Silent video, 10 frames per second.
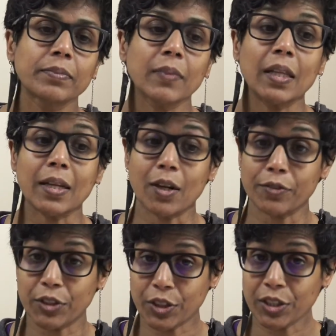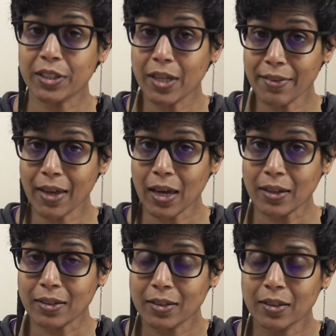And then after she's done
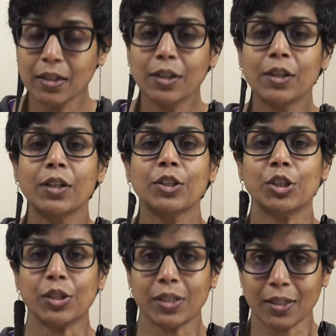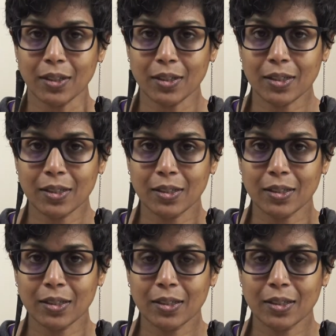that, she sits